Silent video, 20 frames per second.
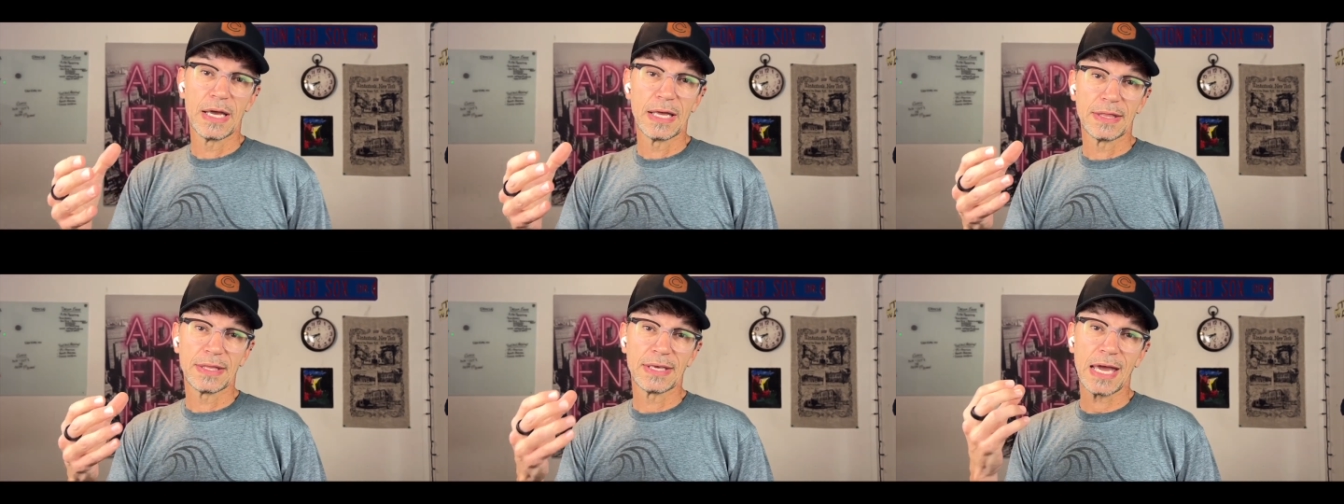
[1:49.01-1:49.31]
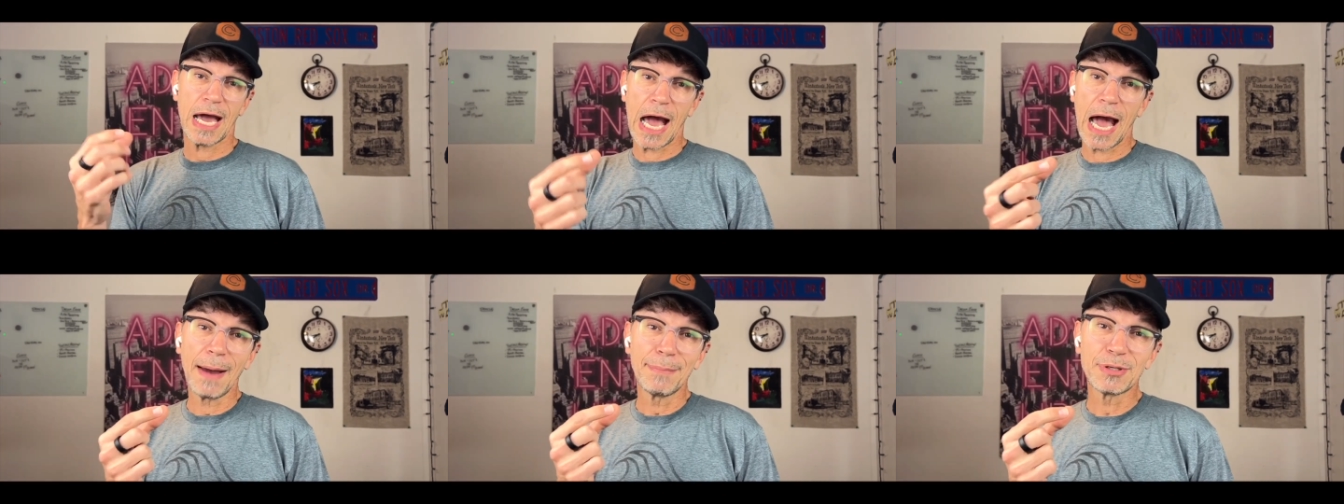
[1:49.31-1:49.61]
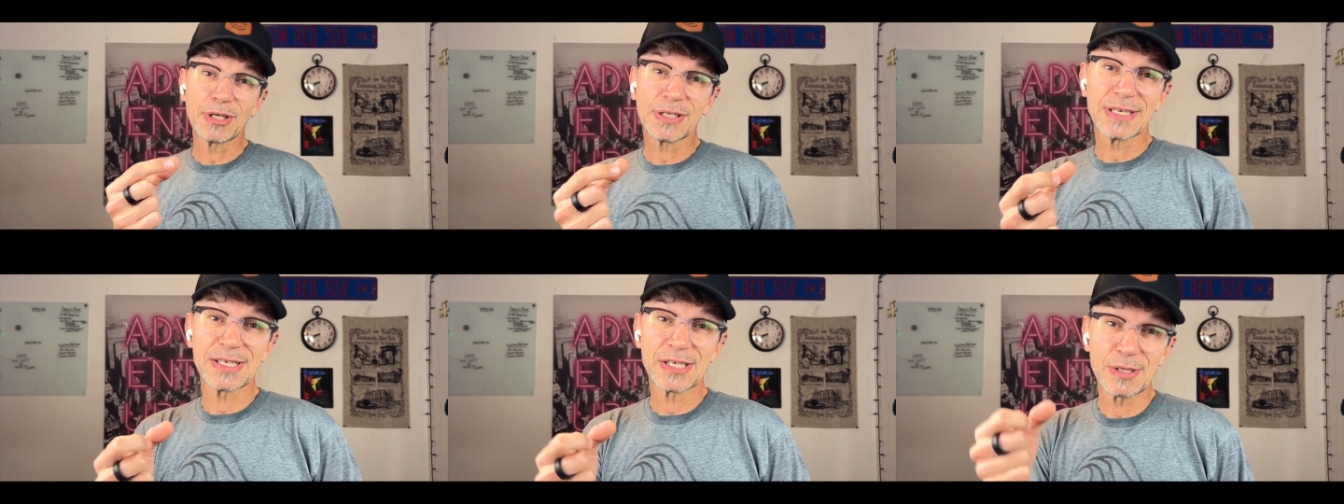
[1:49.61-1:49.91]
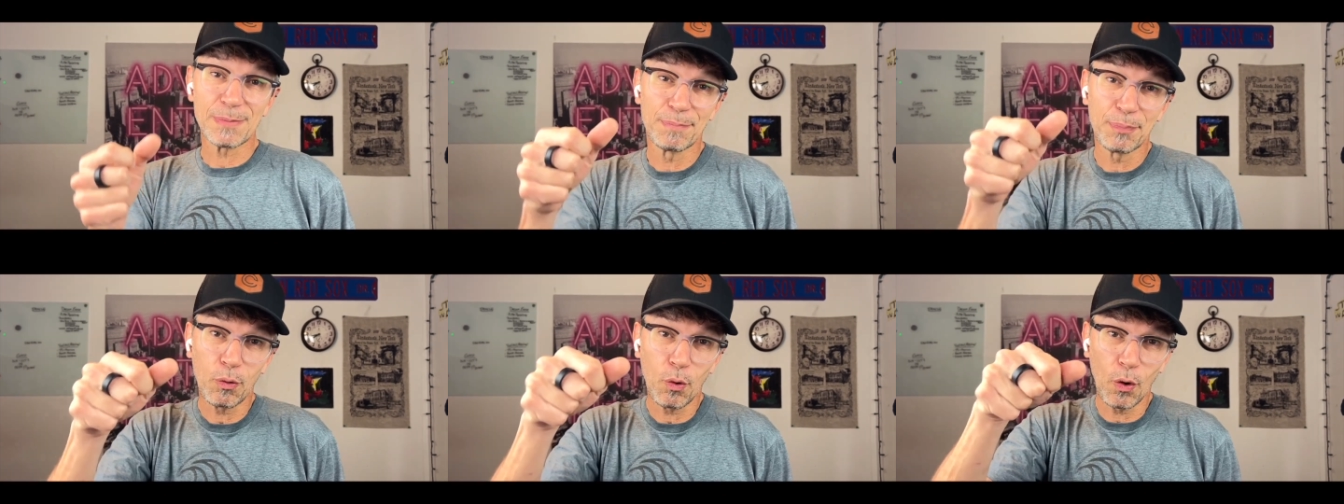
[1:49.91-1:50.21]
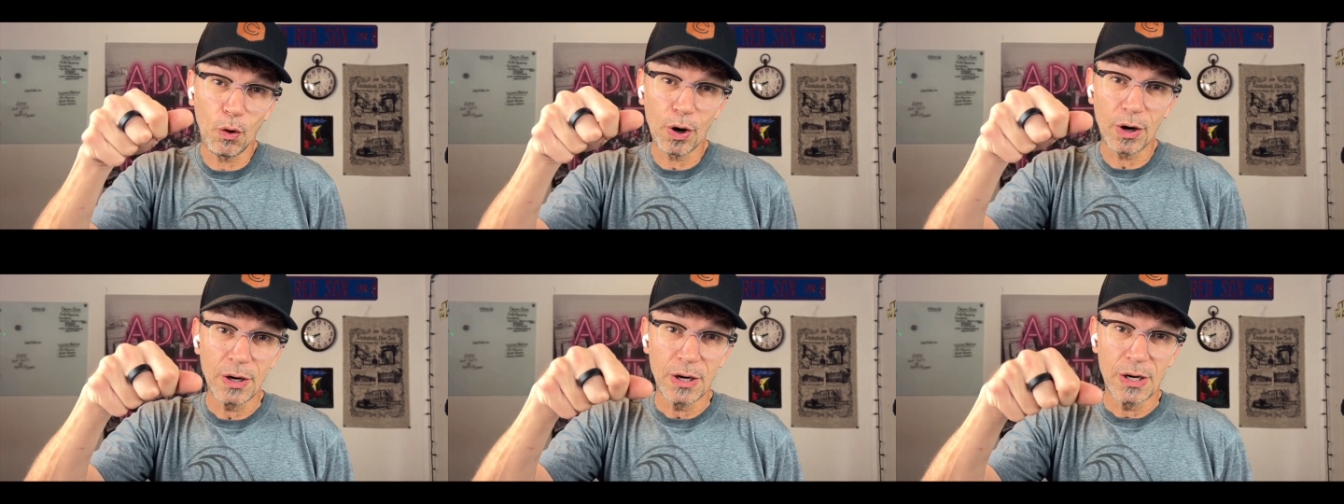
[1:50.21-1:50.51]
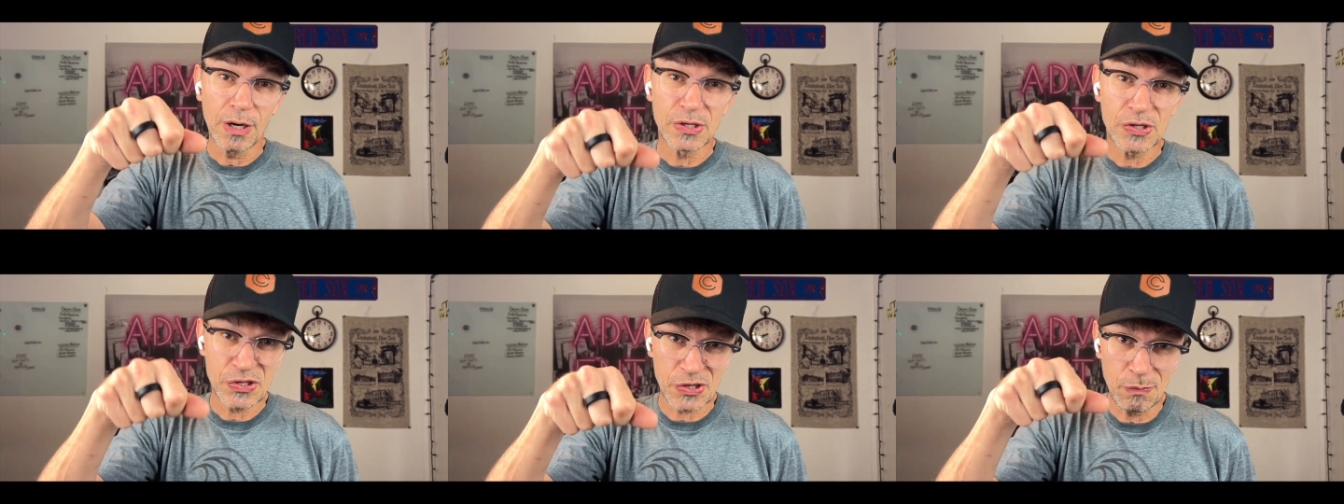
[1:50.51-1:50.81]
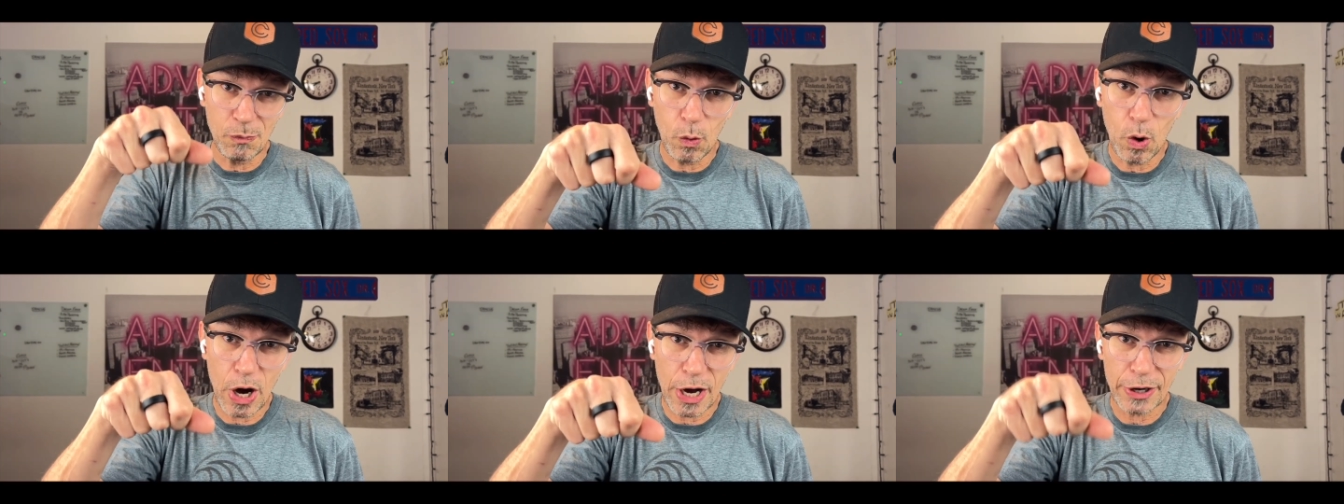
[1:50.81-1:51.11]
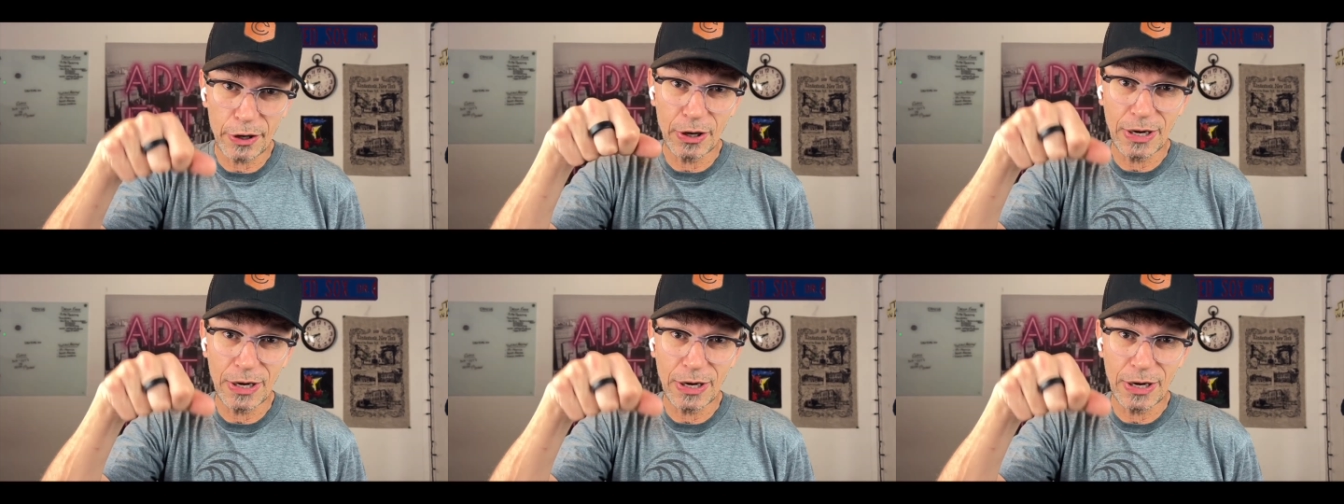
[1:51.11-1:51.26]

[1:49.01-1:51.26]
The object is to pour some water